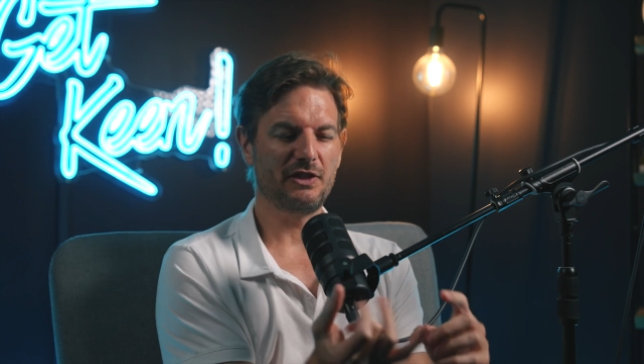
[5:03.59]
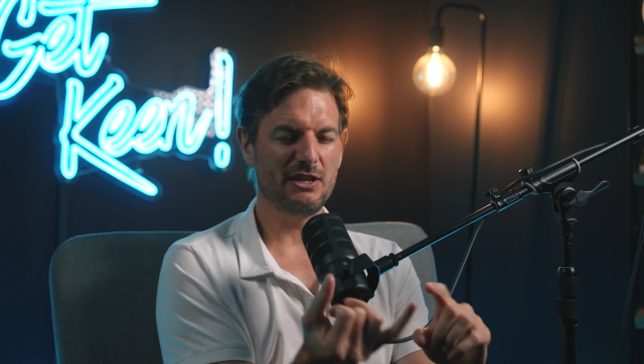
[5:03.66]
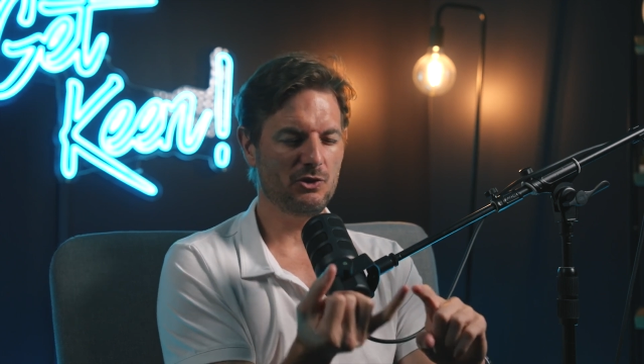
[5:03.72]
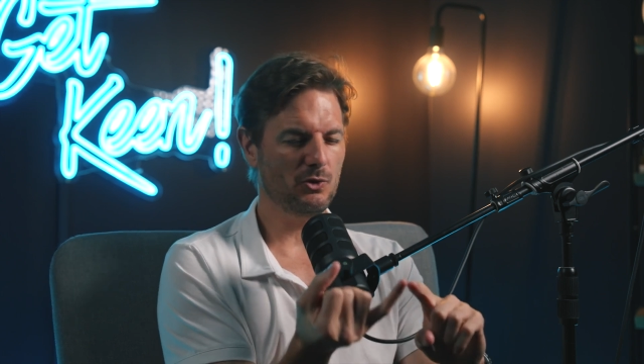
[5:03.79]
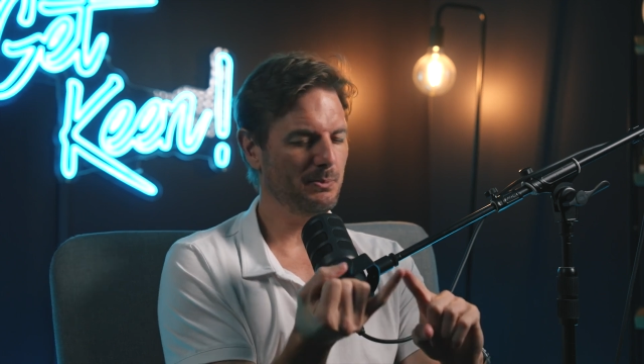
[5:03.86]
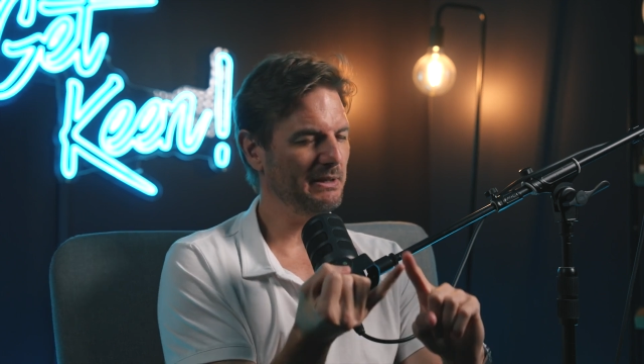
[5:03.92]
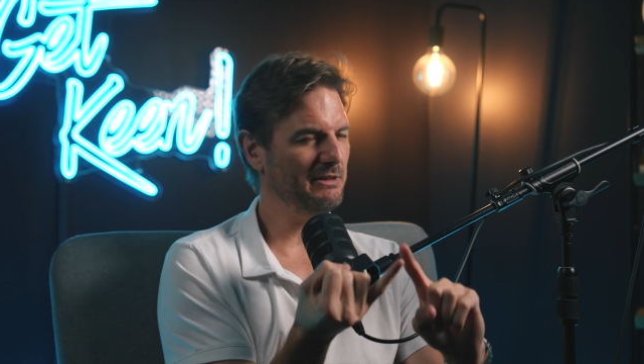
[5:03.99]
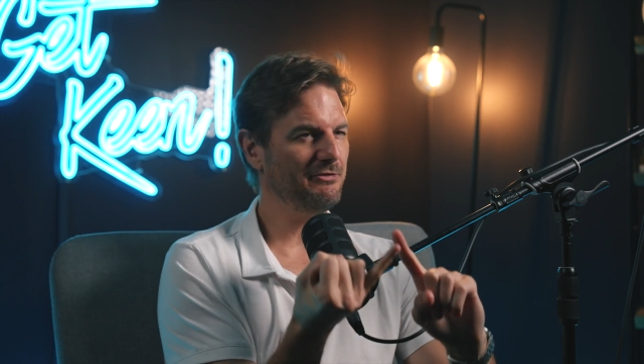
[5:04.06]
then
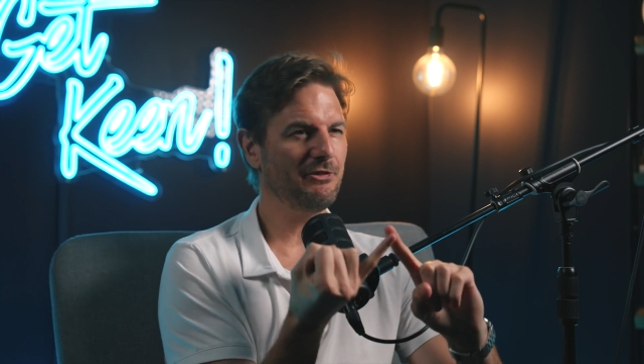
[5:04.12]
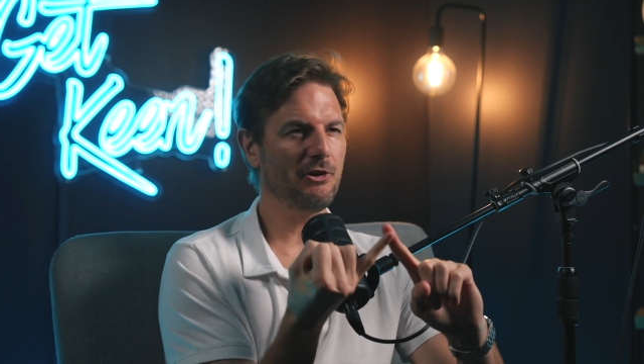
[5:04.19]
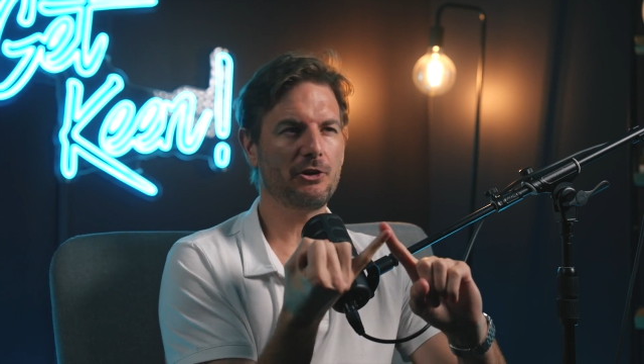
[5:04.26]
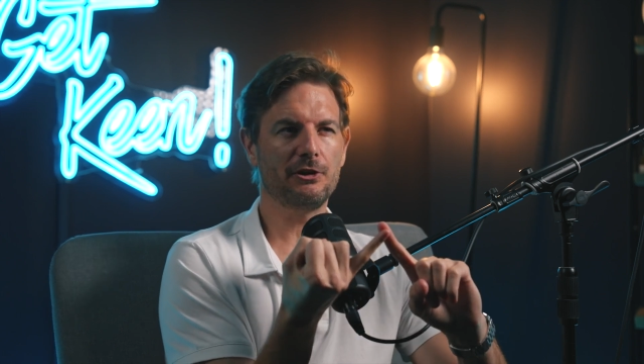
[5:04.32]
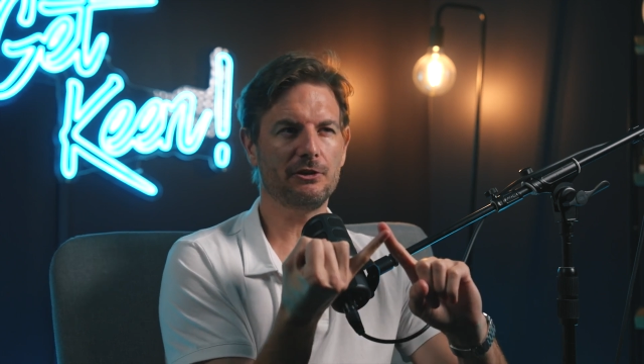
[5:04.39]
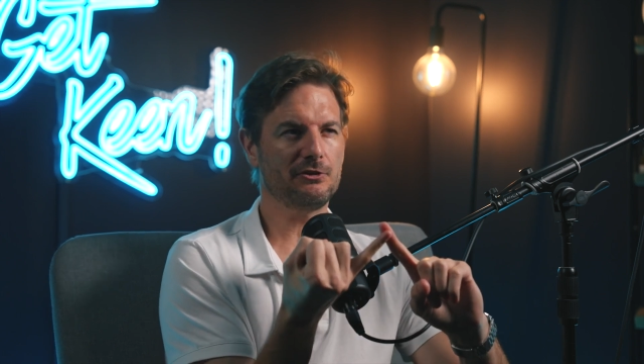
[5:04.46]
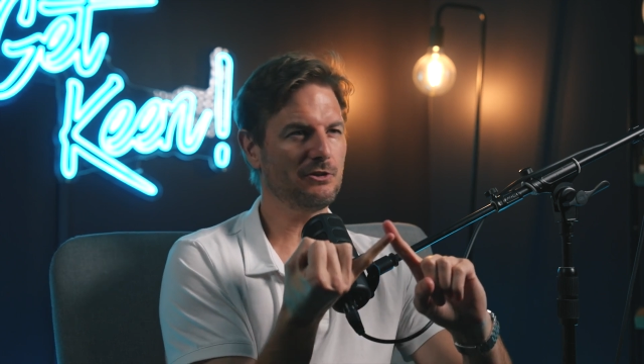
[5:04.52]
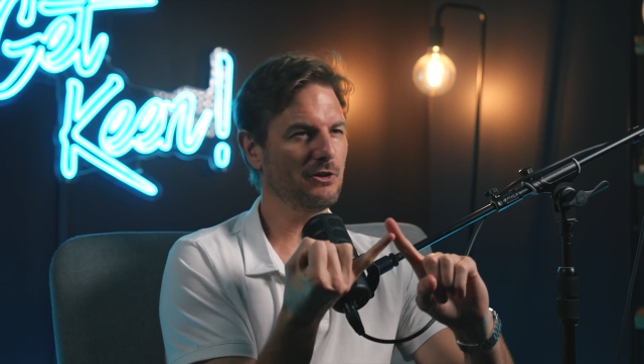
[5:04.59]
you'll be
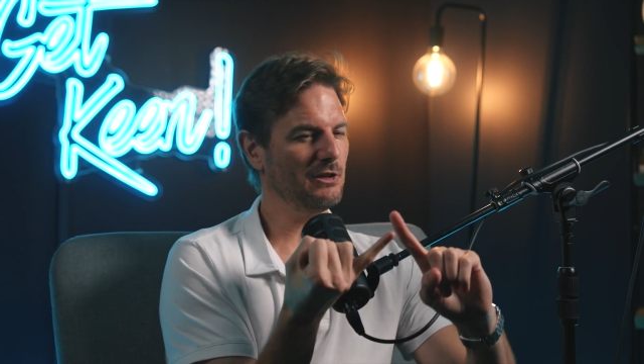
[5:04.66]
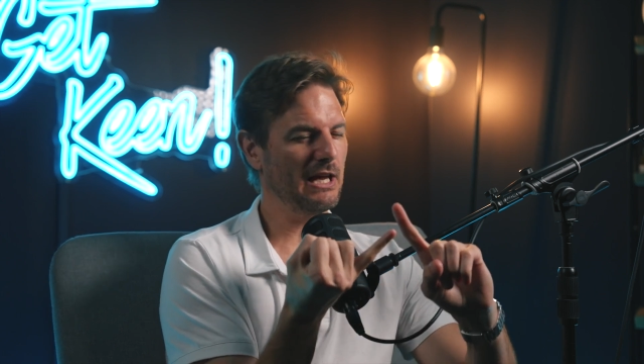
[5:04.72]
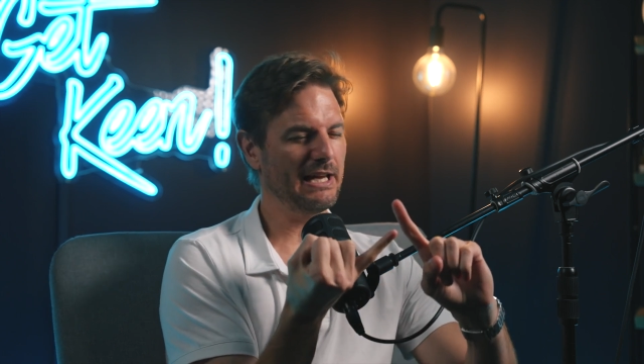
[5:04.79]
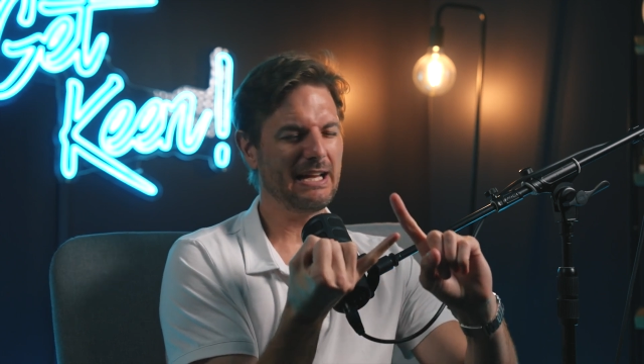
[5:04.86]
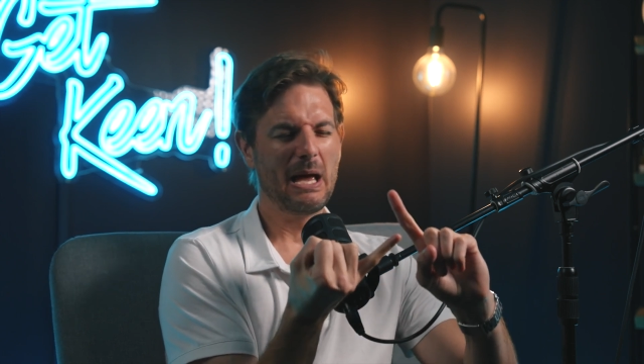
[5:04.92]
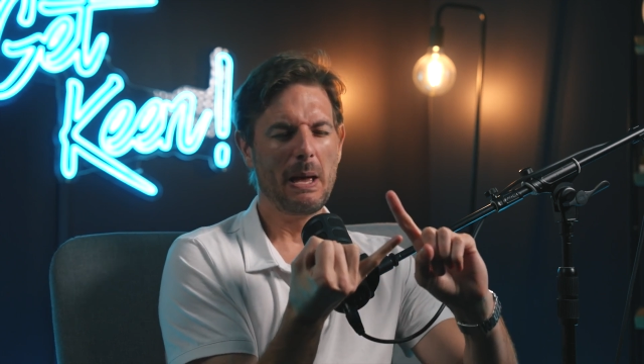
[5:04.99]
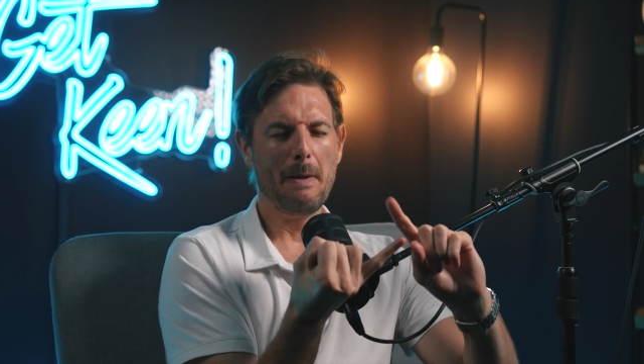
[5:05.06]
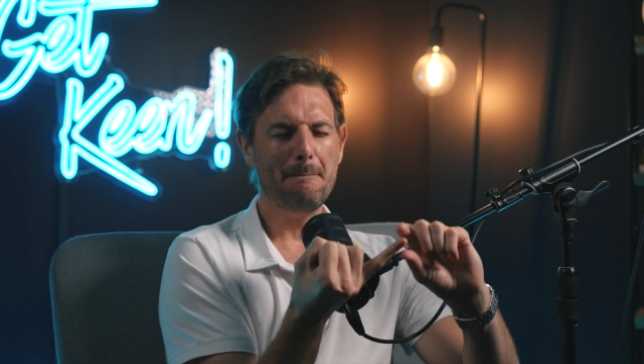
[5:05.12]
focused on like